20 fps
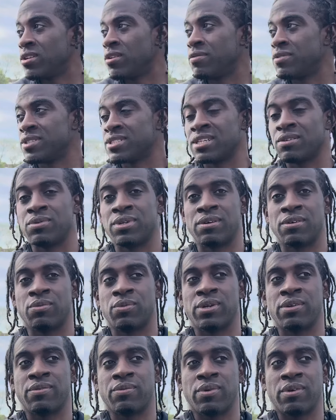obviously
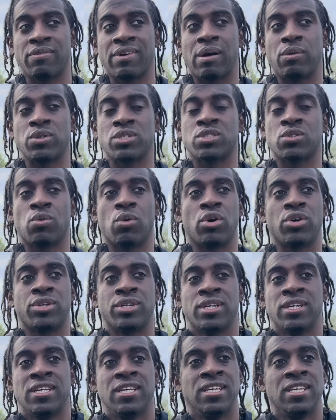with our squad,
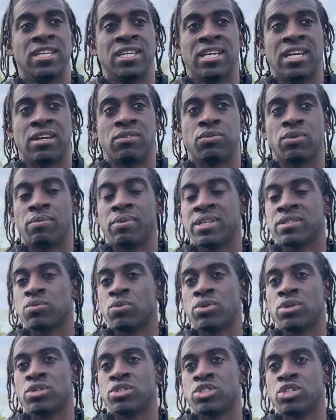if we miss
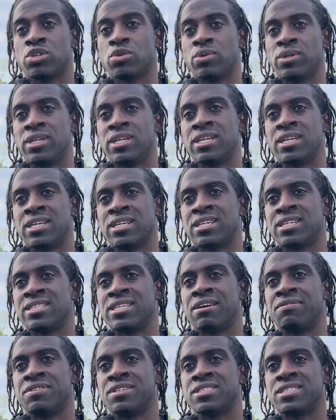one or two, you can
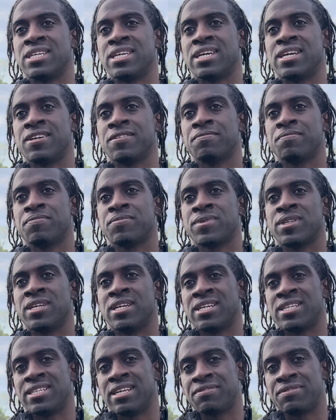definitely see it. You
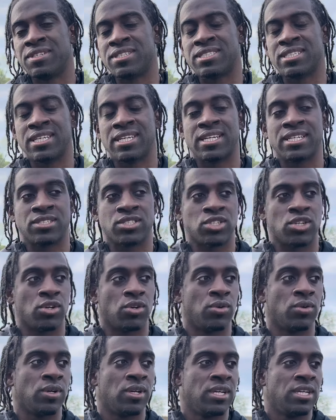can definitely see it.
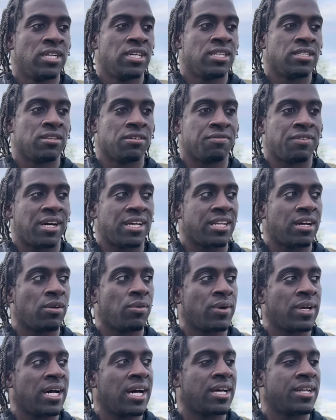So the fact that
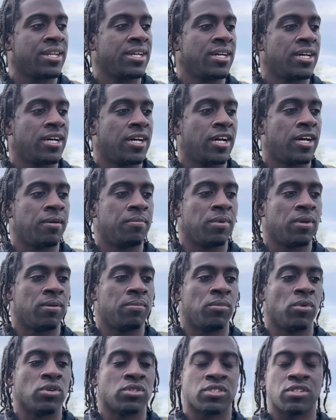we had
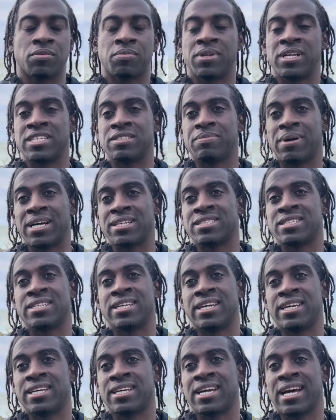most of the players back
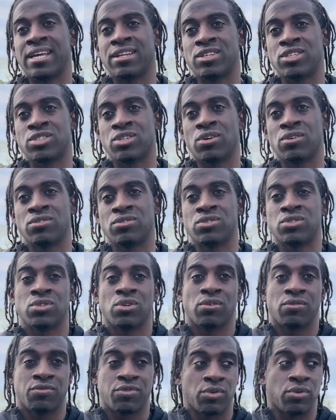today kind of
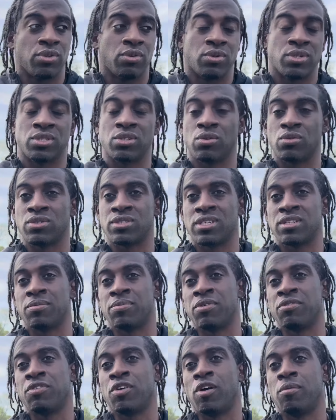shown through the results and the
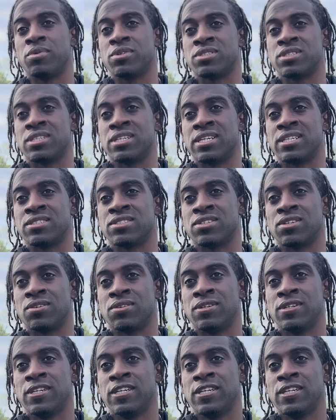performance today. So